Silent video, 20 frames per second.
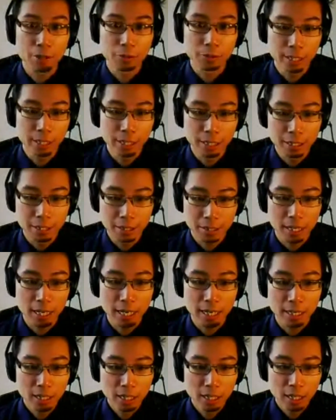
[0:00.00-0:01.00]
Is that
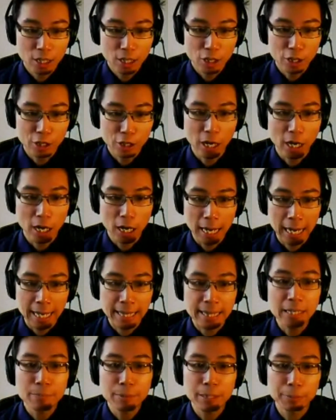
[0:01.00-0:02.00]
uh, I
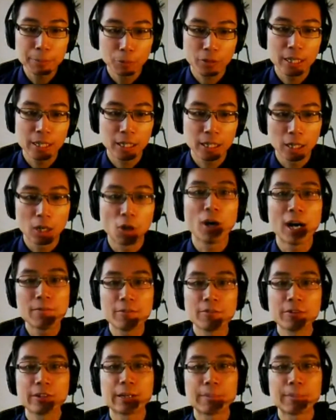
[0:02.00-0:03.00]
think people think, oh, I have a
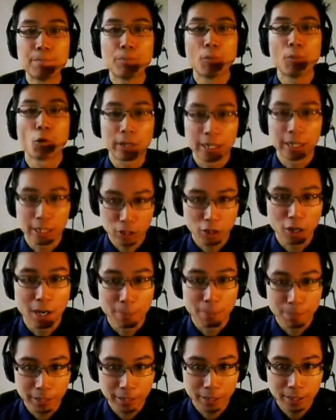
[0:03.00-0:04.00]
very boring
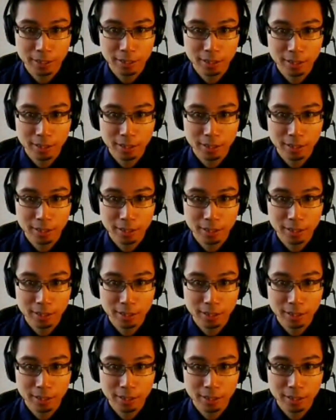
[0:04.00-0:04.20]
topic,